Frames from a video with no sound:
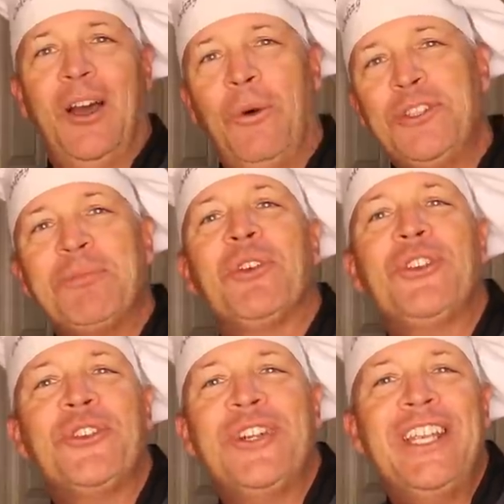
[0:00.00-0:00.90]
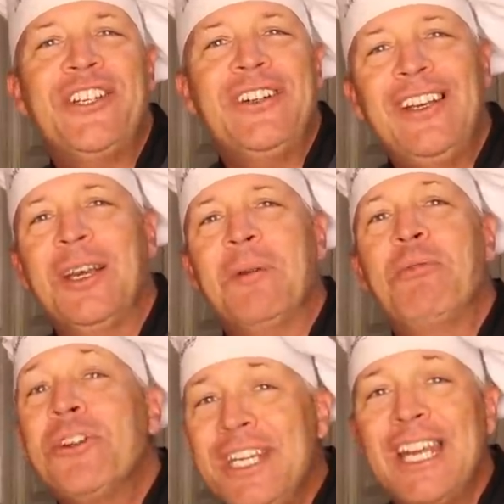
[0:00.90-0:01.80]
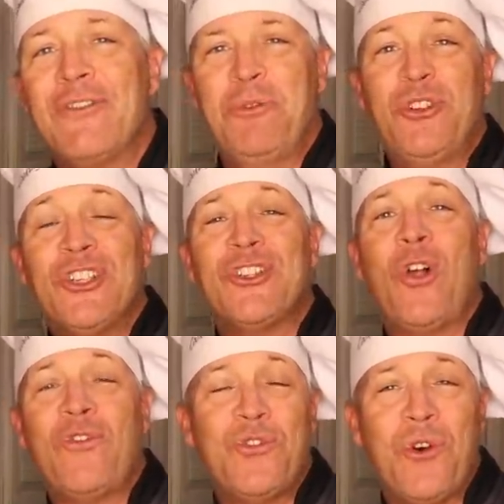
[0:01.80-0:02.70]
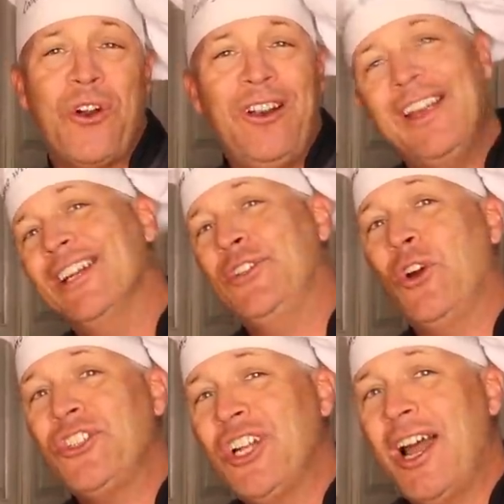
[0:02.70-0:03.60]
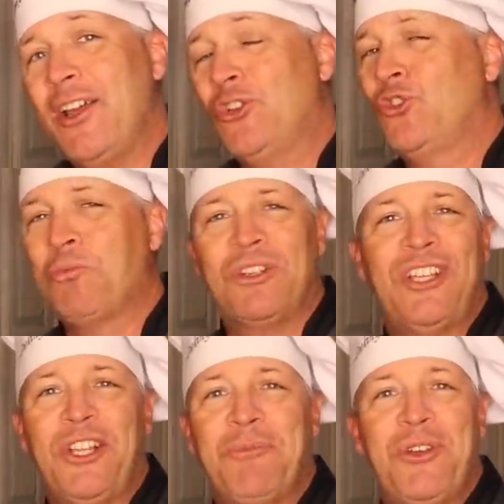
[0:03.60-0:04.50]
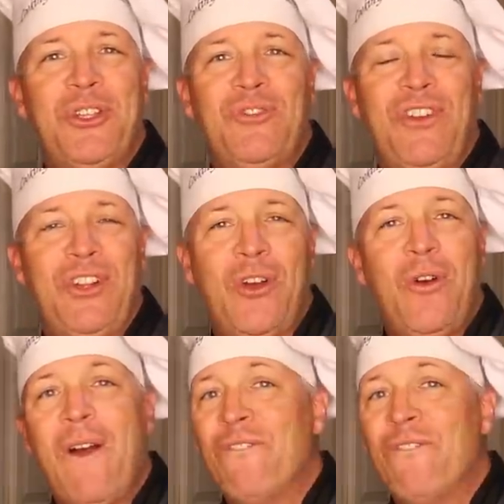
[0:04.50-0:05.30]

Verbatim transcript: What's up, Darcizzle Nation? Puddin here from Darcizzle Offshore. Darcy and I are super excited to bring you this video.